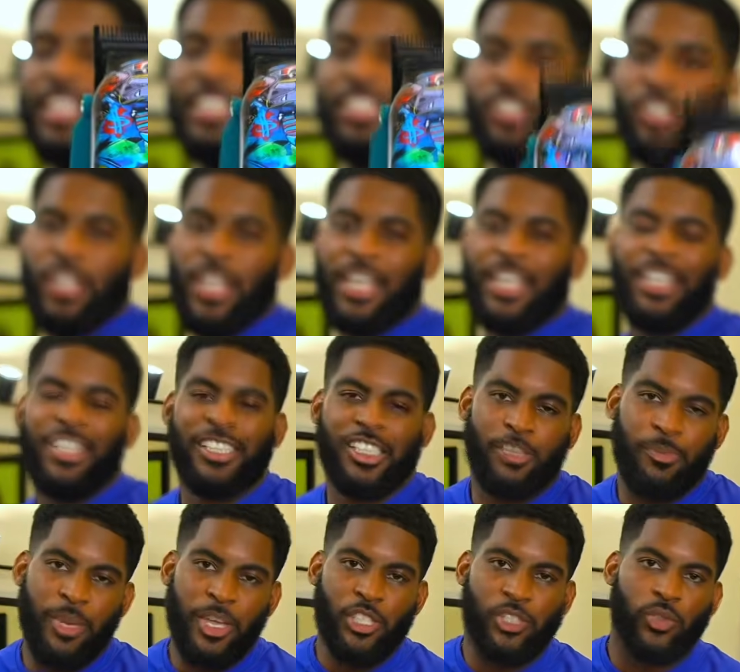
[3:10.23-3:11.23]
are like a
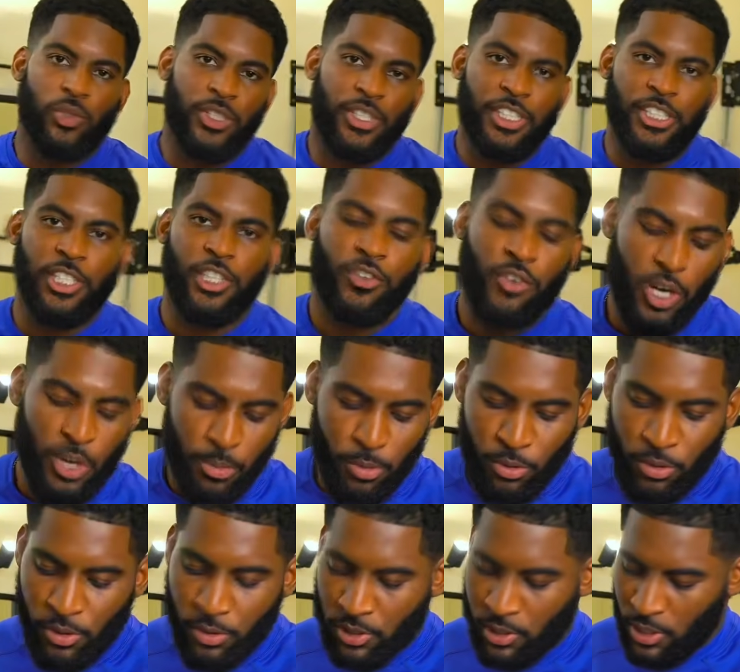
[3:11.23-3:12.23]
special edition
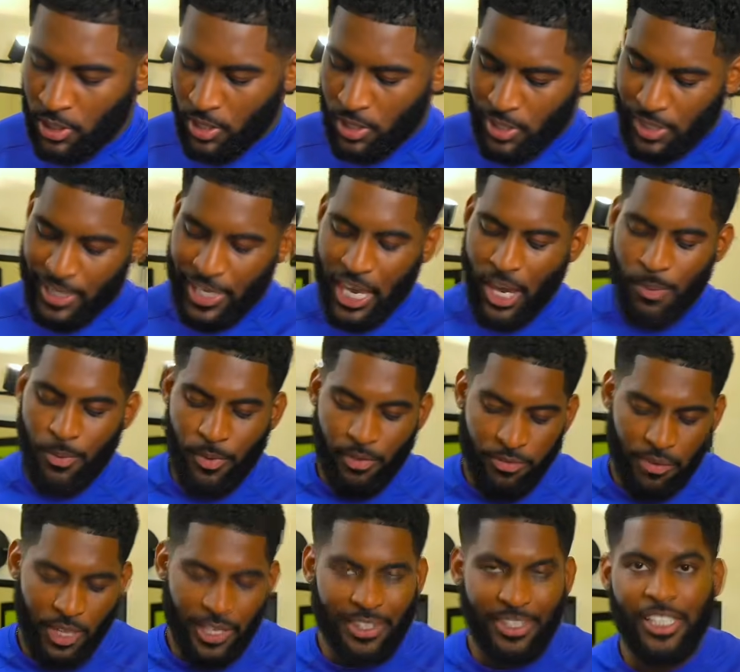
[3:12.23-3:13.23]
Rebels. They came with
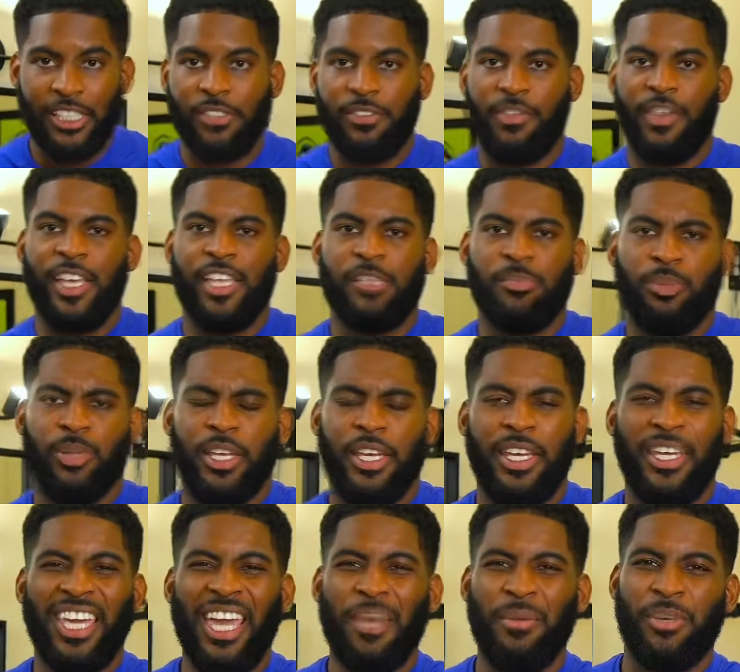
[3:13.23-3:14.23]
like this faceplate. It
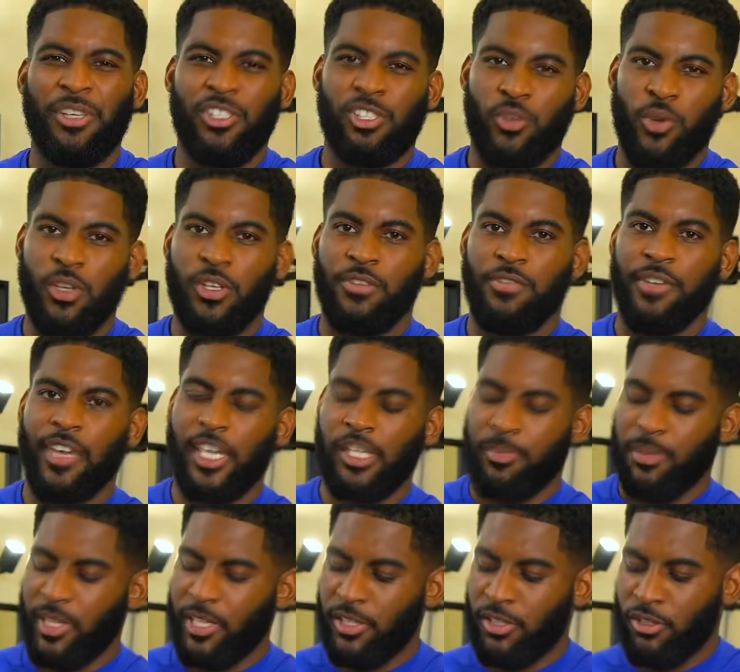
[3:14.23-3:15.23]
came with 2 other
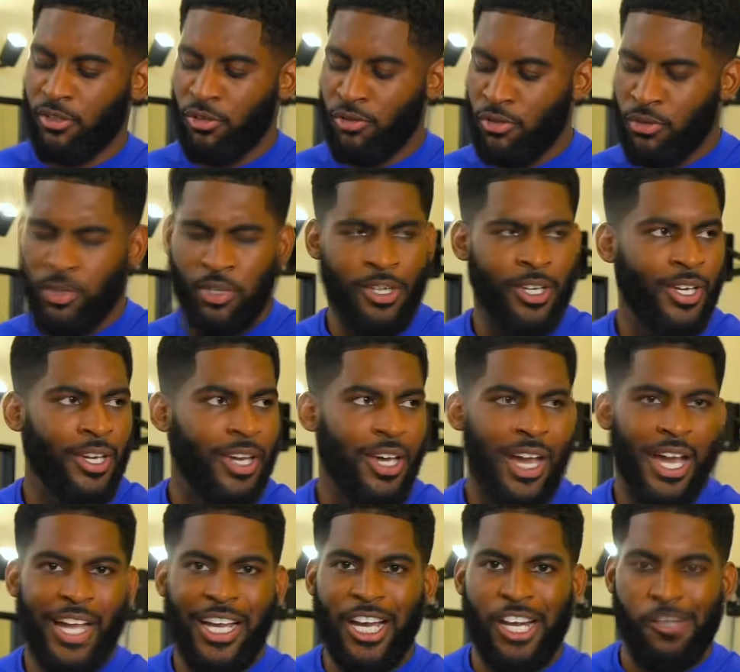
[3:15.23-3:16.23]
faceplates too. I
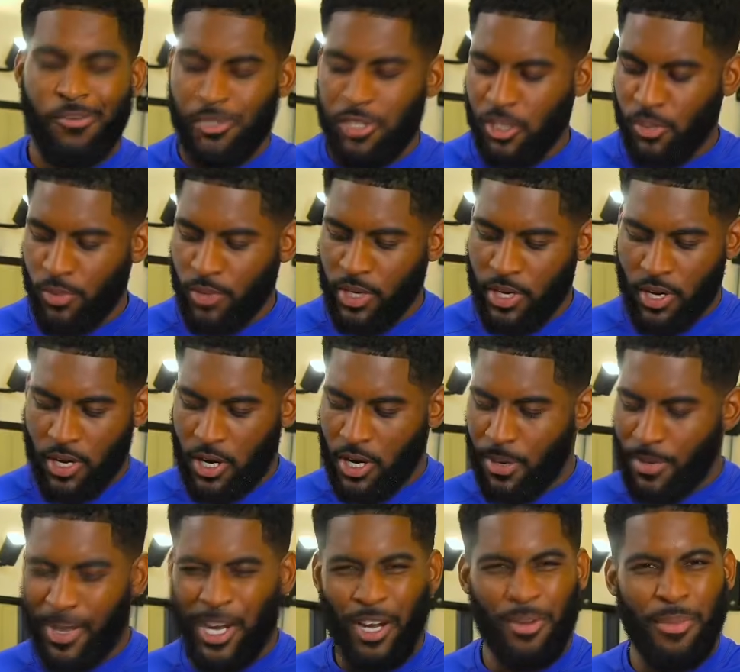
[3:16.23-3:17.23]
got them somewhere. I don't
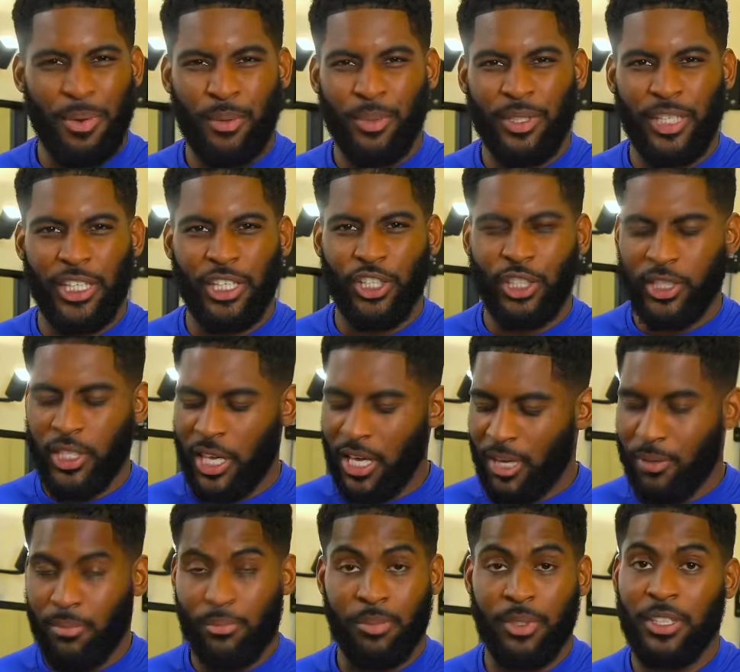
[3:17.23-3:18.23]
remember what they look like,
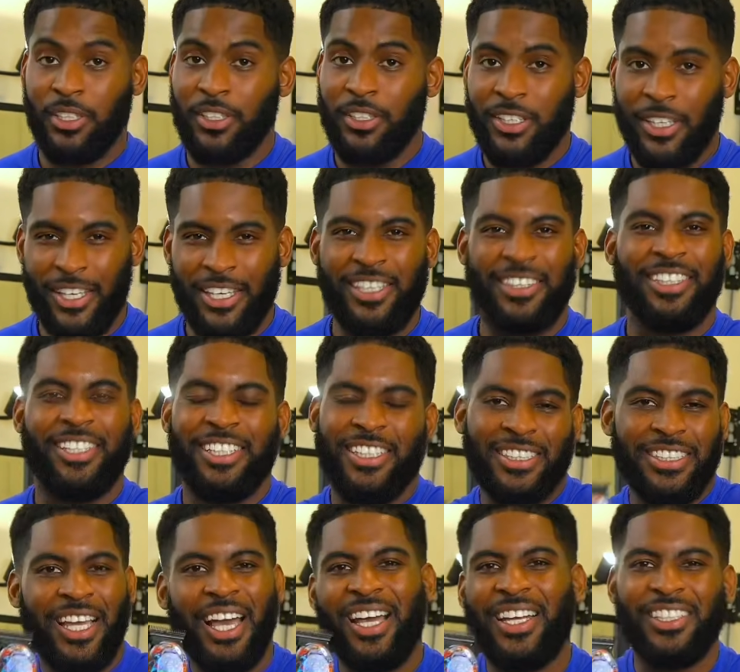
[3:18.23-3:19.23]
but the
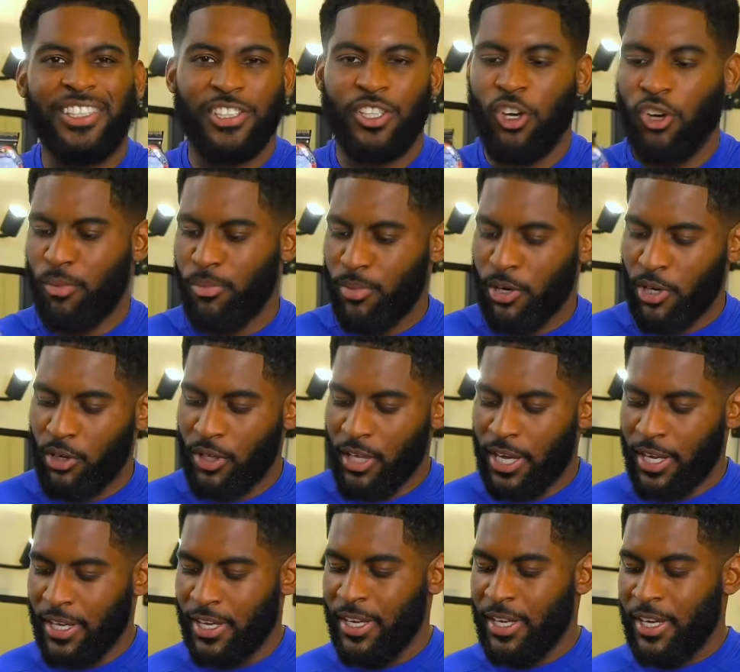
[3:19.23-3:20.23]
design is dope, bro. Like
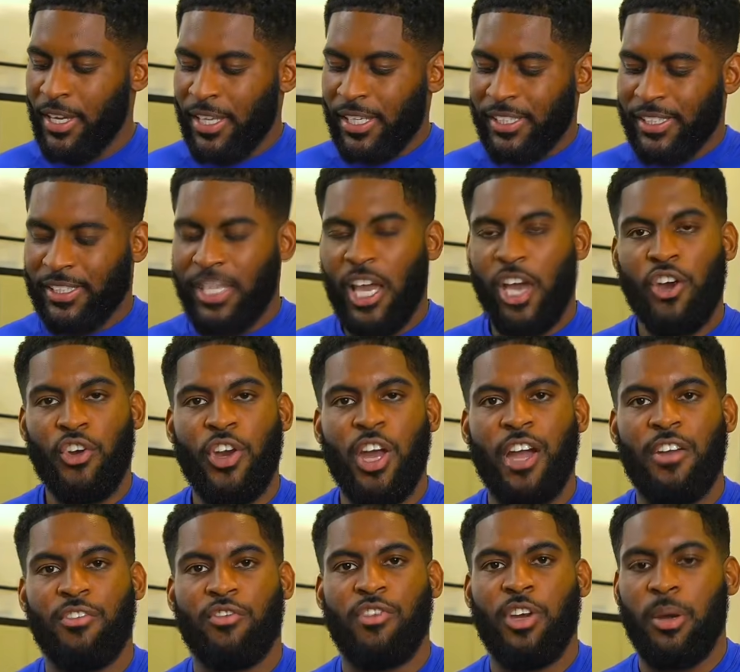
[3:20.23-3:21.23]

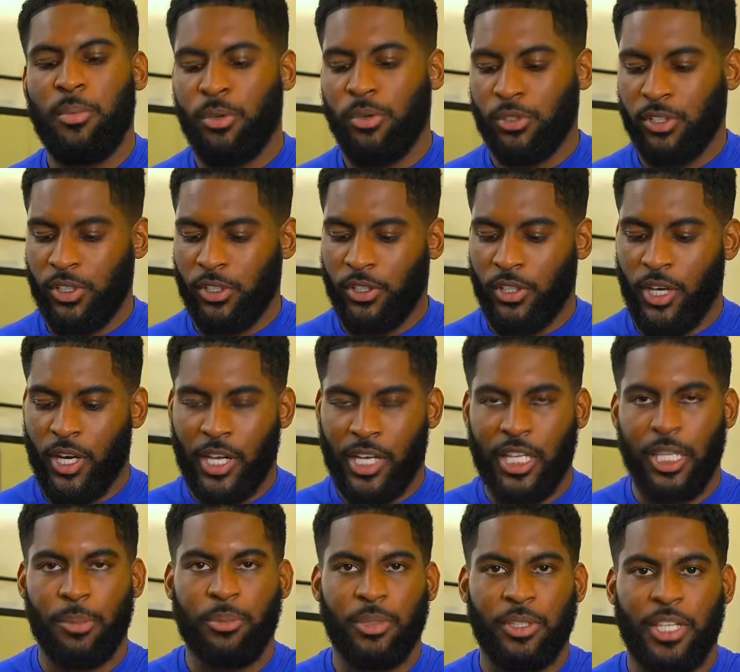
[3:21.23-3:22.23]
Stylecraft Rebels are a
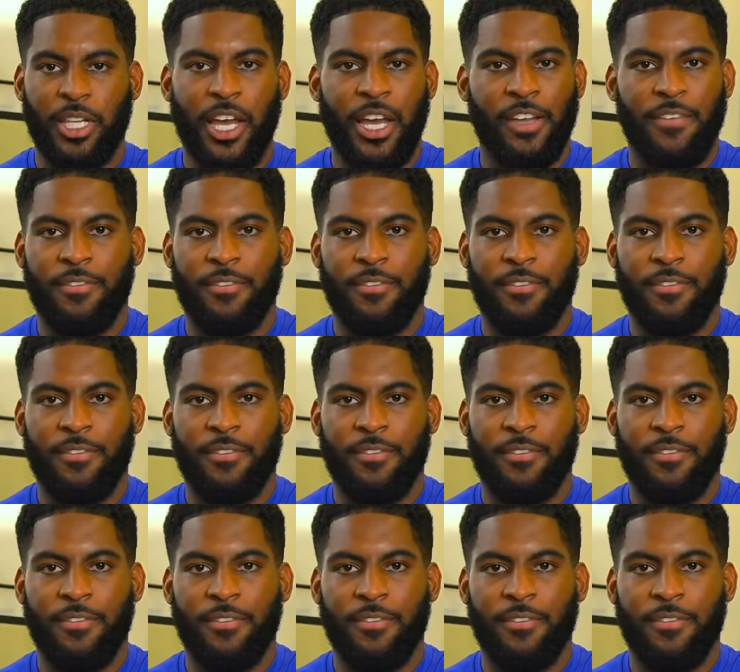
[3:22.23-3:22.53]
clipper that I've